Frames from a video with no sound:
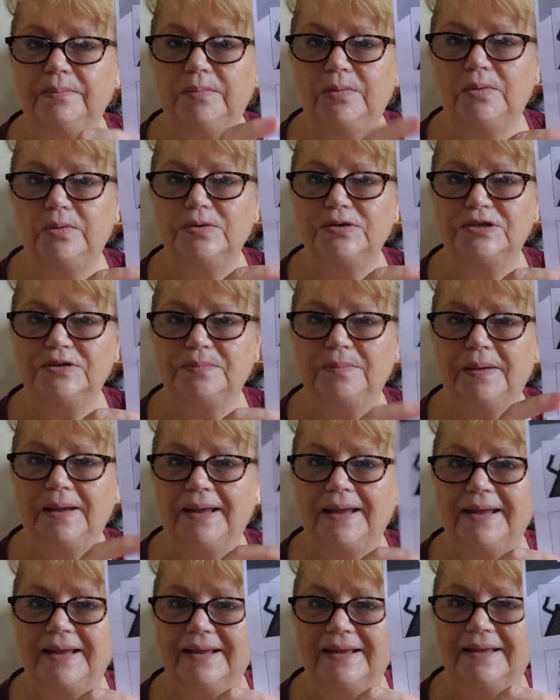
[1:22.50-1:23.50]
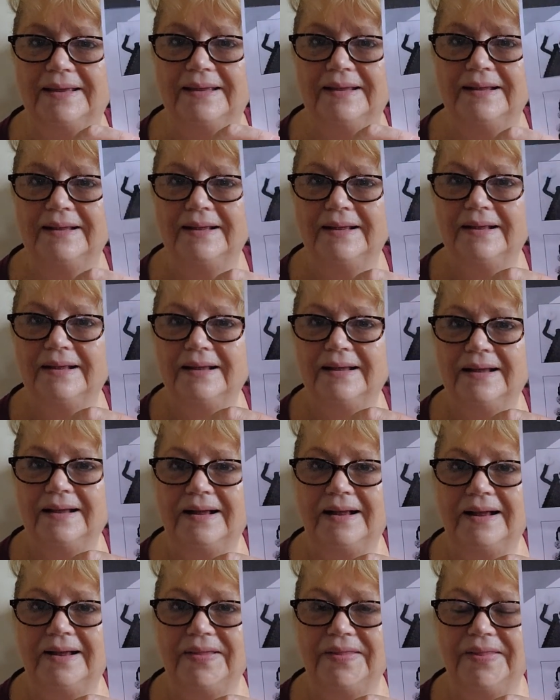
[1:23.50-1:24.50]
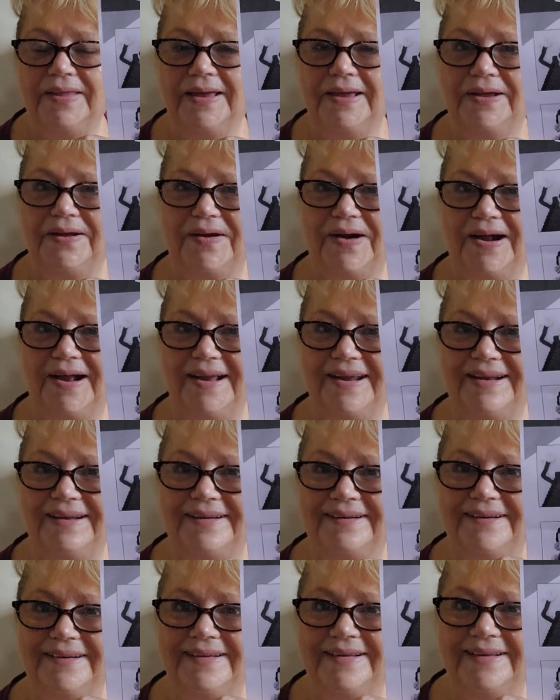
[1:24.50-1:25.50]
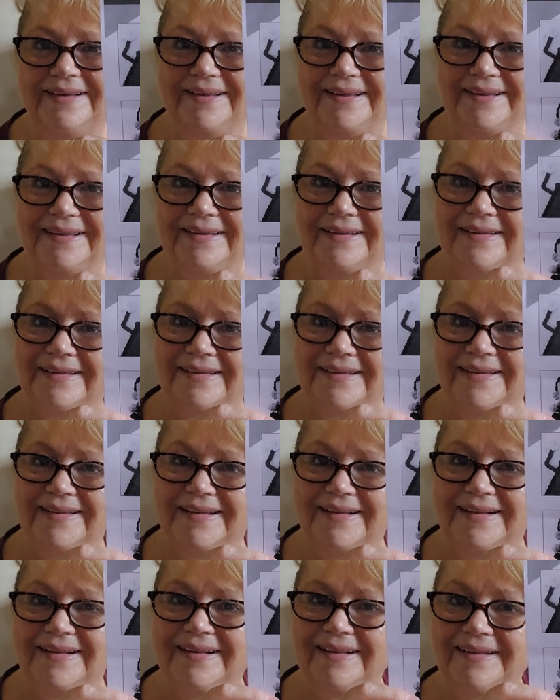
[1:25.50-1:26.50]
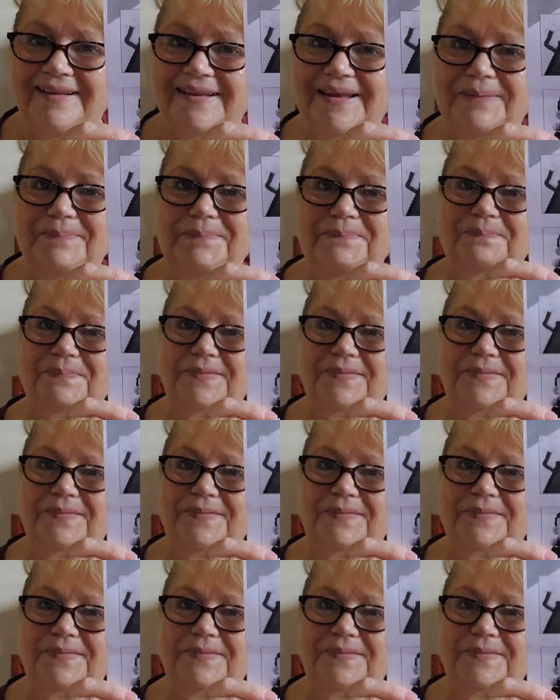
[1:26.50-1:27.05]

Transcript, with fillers: more to make. Aren't they great? Yep.